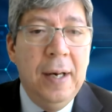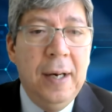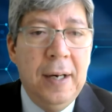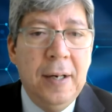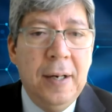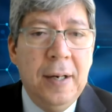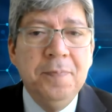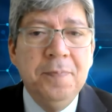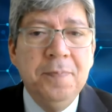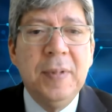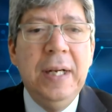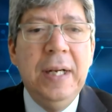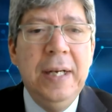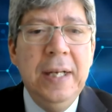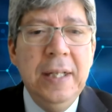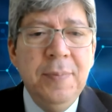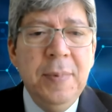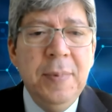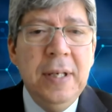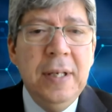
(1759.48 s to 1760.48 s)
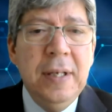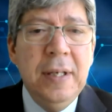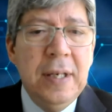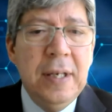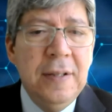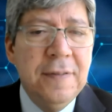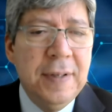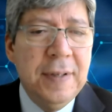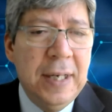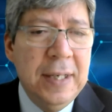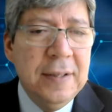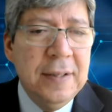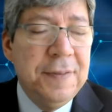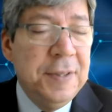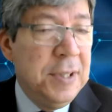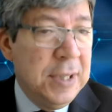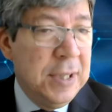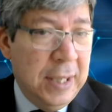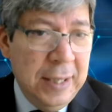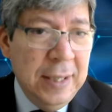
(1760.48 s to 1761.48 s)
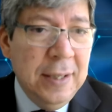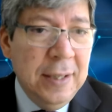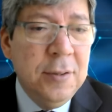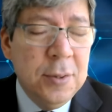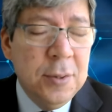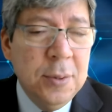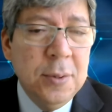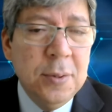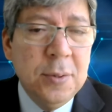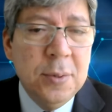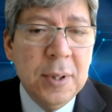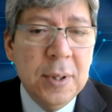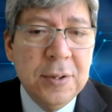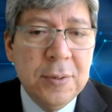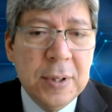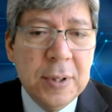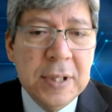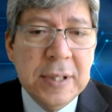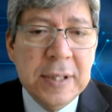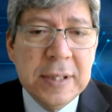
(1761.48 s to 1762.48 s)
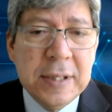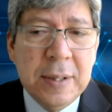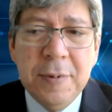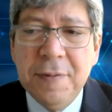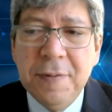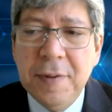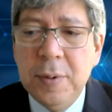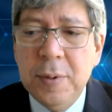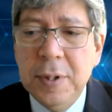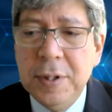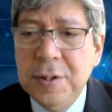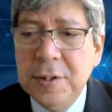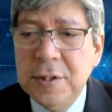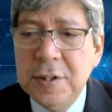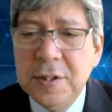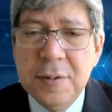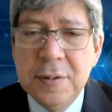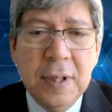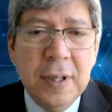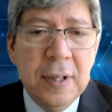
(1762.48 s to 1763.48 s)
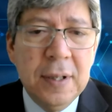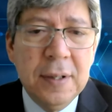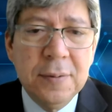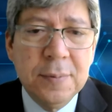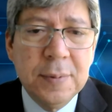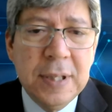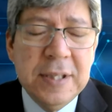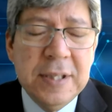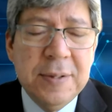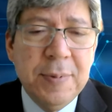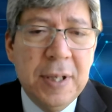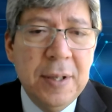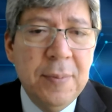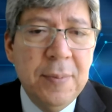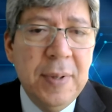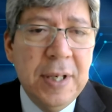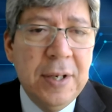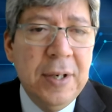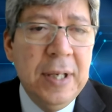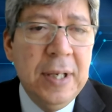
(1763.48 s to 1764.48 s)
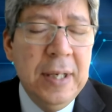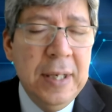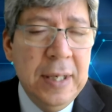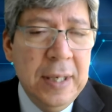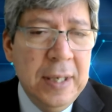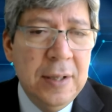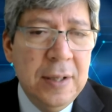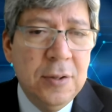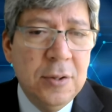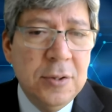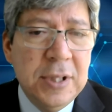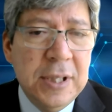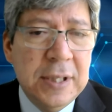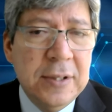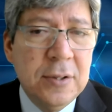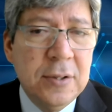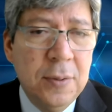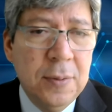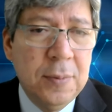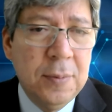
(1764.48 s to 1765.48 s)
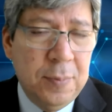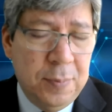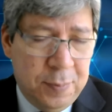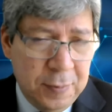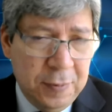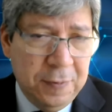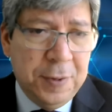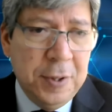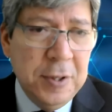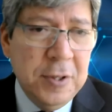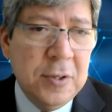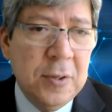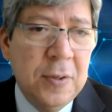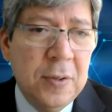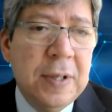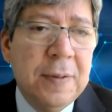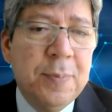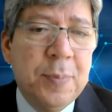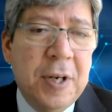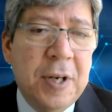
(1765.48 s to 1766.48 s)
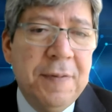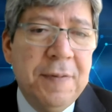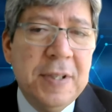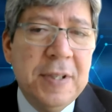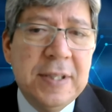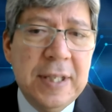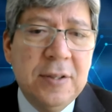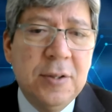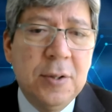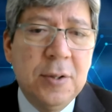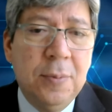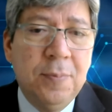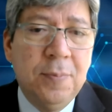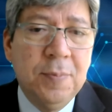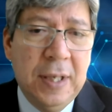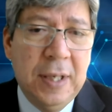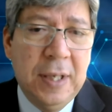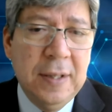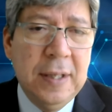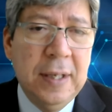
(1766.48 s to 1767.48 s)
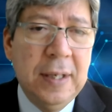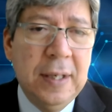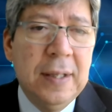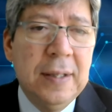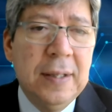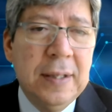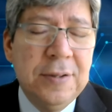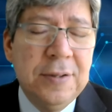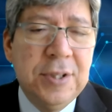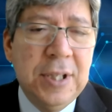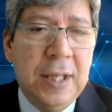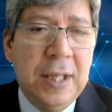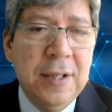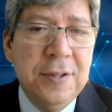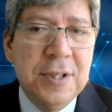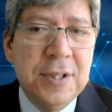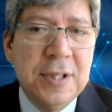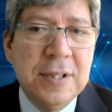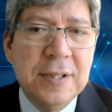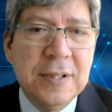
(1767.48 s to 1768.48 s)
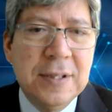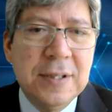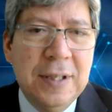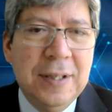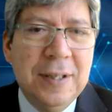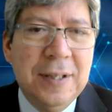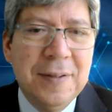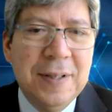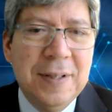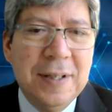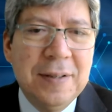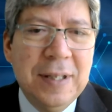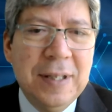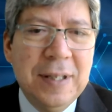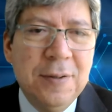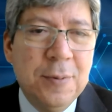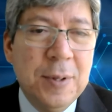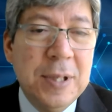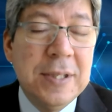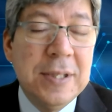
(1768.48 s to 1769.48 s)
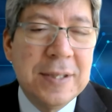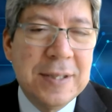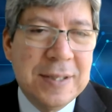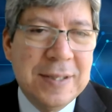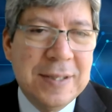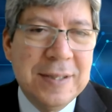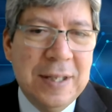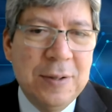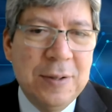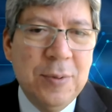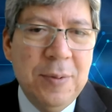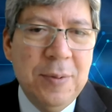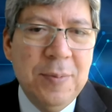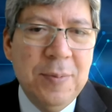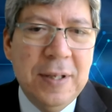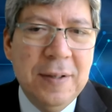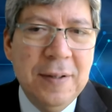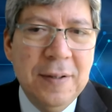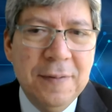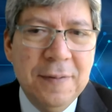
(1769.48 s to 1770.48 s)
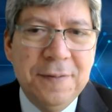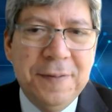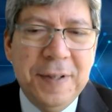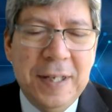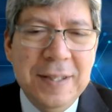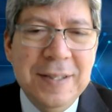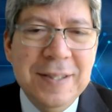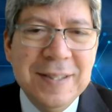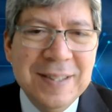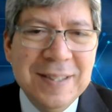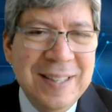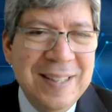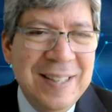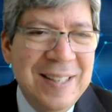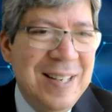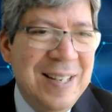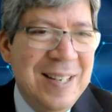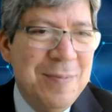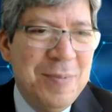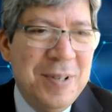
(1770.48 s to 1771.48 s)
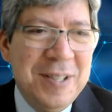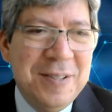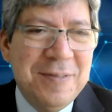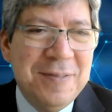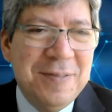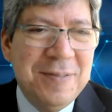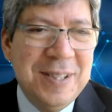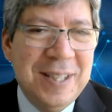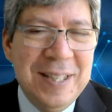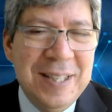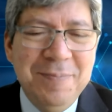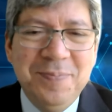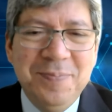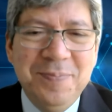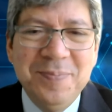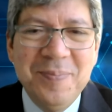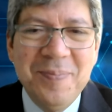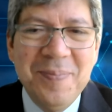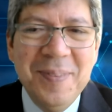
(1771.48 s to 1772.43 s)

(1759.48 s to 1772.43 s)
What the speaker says: Let me invite Vijaya to address some of the questions raised by Mary, not just on first on the private sector and the challenges that and risks that we may face. Please, Vijaya.